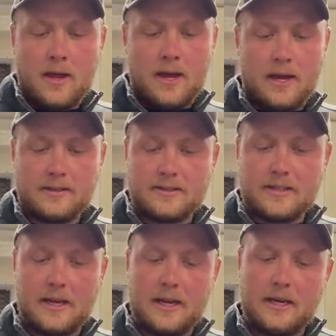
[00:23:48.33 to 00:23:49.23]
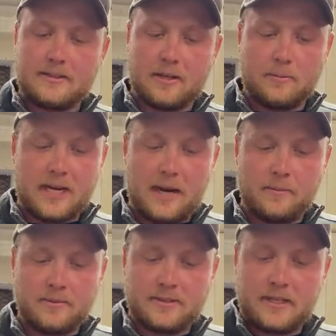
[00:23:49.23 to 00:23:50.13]
it's
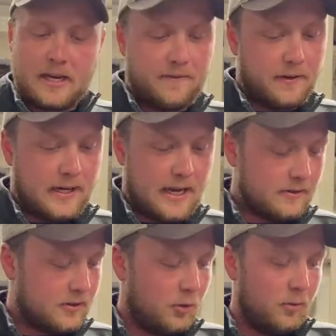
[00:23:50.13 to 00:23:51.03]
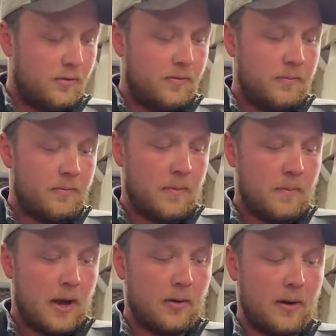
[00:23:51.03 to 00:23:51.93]
sometimes if you get too,
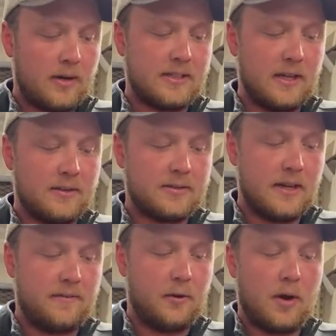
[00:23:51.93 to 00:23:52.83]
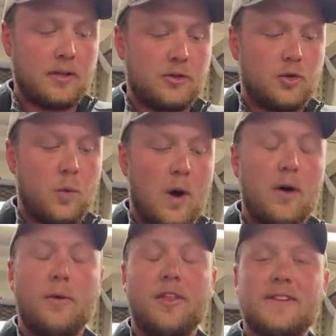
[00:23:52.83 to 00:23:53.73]
how do I want to say this? If you run
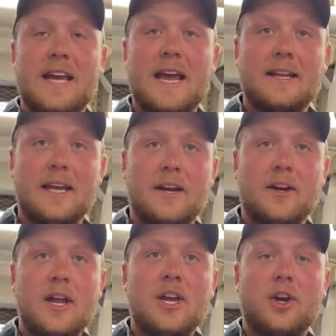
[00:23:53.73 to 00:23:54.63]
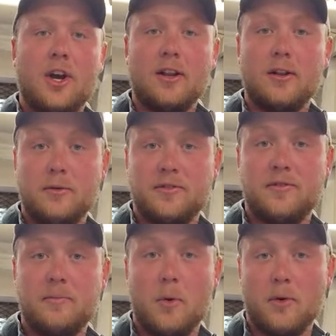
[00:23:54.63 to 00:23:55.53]
12 with a 10 leader, you're going to lose
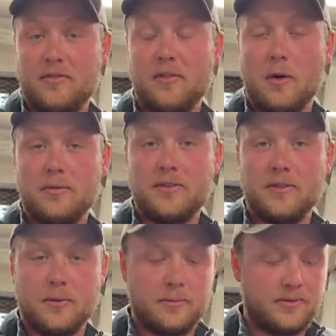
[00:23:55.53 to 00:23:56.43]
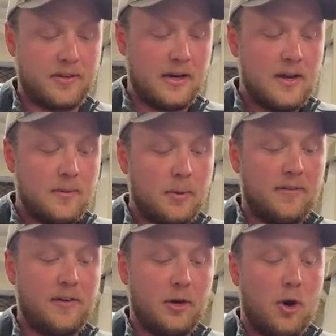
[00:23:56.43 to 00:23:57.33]
more floats is what mm-hmm. I'm saying. But
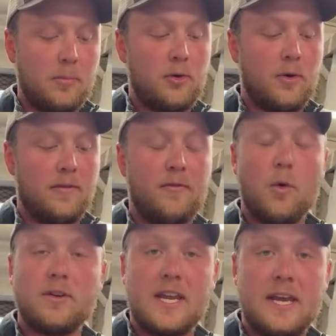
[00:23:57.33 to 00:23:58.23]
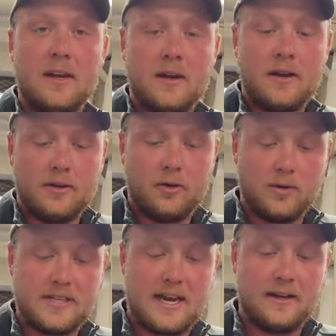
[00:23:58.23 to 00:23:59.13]
if you go up to a 14 to a
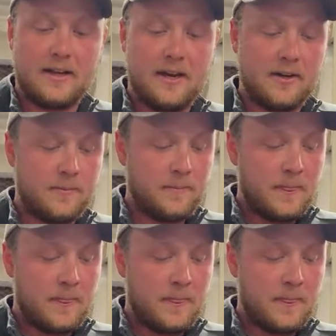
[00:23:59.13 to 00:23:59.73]
10 leader,